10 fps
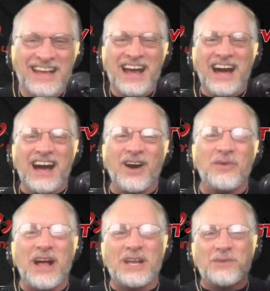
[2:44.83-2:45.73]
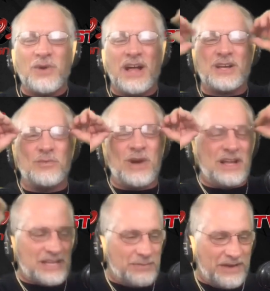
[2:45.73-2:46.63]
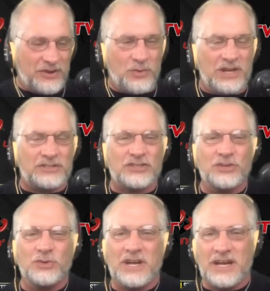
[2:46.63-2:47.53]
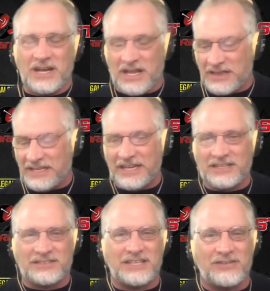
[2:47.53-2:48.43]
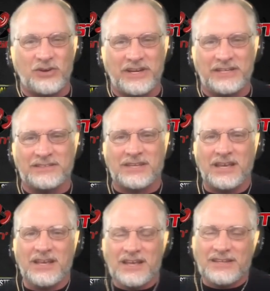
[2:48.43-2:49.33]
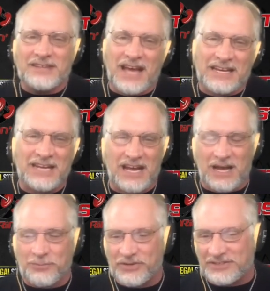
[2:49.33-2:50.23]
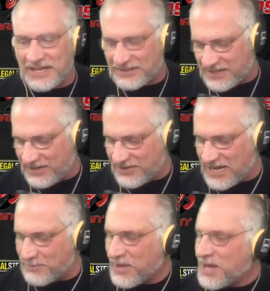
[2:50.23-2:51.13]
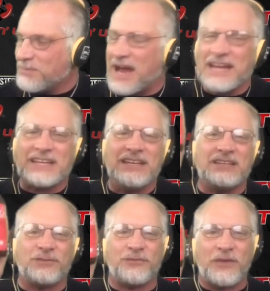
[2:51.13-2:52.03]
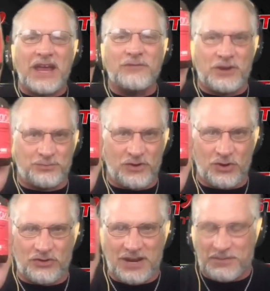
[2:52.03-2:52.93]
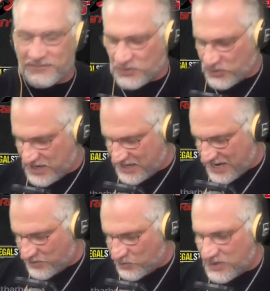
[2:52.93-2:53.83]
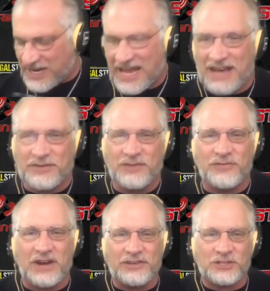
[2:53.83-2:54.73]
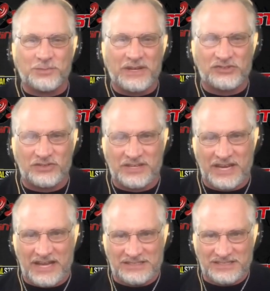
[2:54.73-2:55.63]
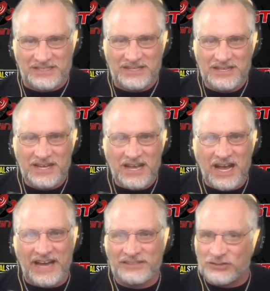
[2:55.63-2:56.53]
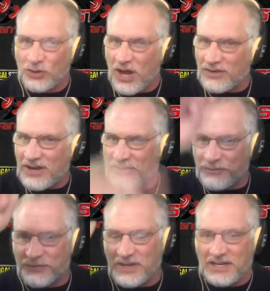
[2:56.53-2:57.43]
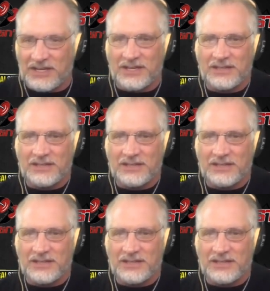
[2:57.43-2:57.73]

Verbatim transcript: Oh, welcome, welcome, welcome, everyone, to uh, Legal Steroids dot com presents Gearin' Up, Mikey's favorite program of the week, and we have a very special guest. I saw her on the feed.